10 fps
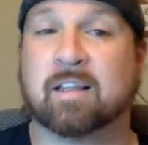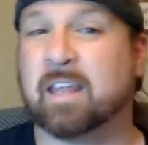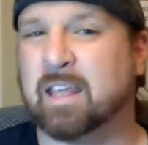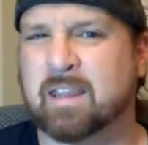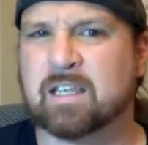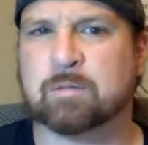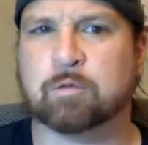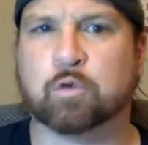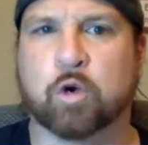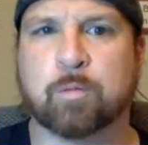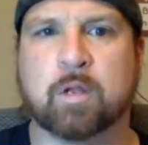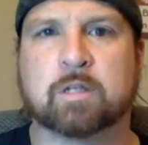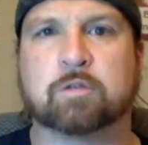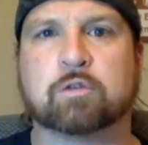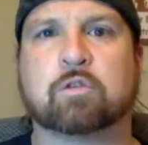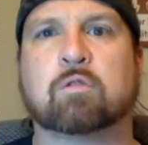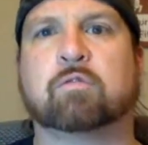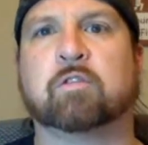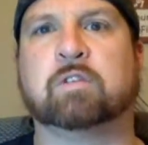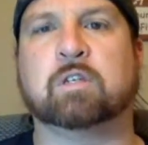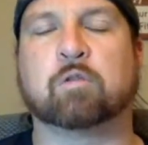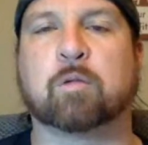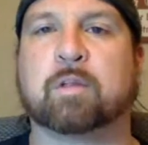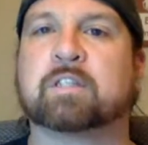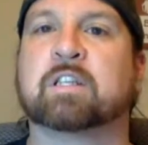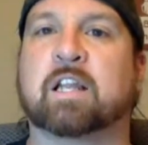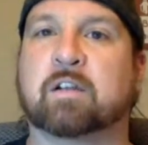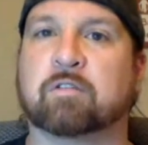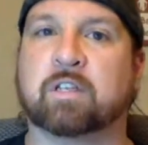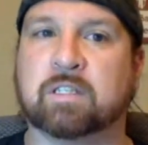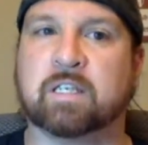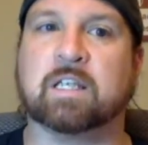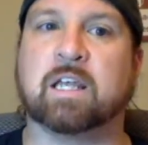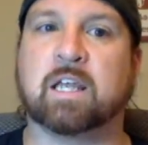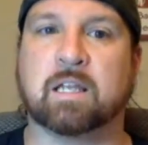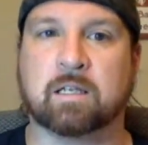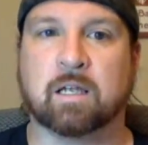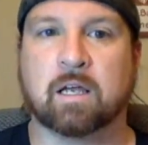I think it's about 20 minutes or so, 15, 20 minutes to let it really sink in